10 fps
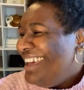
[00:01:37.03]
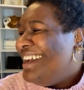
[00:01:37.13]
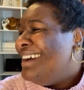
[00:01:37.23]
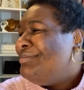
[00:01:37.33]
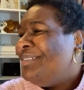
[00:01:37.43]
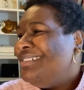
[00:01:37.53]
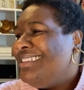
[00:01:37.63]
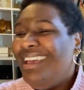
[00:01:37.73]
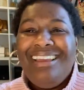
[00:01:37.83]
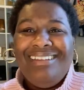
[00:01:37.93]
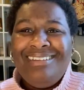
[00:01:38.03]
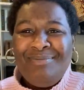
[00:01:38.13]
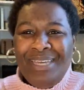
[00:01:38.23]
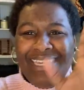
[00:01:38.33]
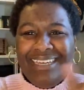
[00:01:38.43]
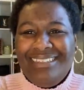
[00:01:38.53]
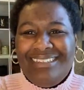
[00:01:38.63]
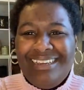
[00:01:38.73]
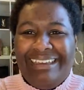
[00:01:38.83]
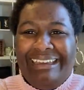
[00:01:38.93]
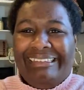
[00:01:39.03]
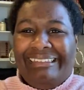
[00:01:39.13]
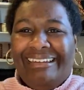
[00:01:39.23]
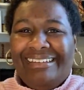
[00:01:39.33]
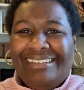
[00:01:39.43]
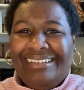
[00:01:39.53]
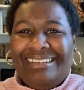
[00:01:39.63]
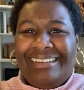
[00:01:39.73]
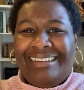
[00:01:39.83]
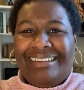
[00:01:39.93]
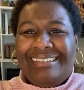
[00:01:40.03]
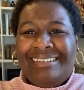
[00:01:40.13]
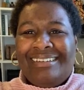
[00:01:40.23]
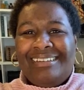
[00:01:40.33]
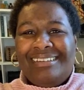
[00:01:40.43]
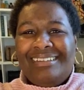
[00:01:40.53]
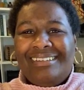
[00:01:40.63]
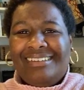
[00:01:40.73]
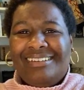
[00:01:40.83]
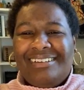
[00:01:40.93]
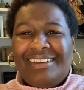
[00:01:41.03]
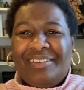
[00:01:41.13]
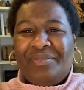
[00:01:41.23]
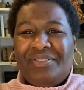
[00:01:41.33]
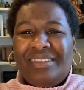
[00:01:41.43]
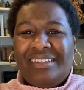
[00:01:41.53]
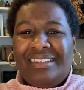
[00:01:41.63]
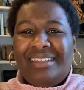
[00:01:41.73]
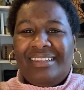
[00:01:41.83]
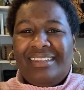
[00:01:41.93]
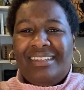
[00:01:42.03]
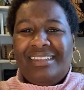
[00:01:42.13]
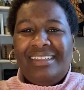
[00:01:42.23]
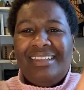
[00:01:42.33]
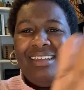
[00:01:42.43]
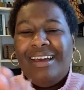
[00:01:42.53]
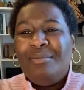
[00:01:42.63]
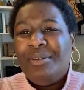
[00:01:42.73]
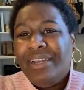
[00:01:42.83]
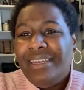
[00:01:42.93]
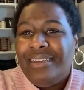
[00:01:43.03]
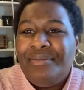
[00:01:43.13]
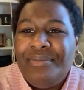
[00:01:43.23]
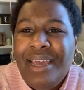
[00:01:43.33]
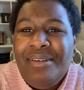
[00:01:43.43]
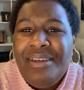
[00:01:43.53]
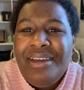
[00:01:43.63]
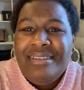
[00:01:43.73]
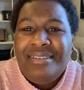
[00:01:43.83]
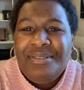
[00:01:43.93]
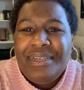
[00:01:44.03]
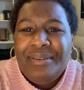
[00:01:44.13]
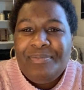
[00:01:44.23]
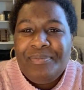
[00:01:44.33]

I'm always like, let me get together. Okay. I'm great. How are you guys doing?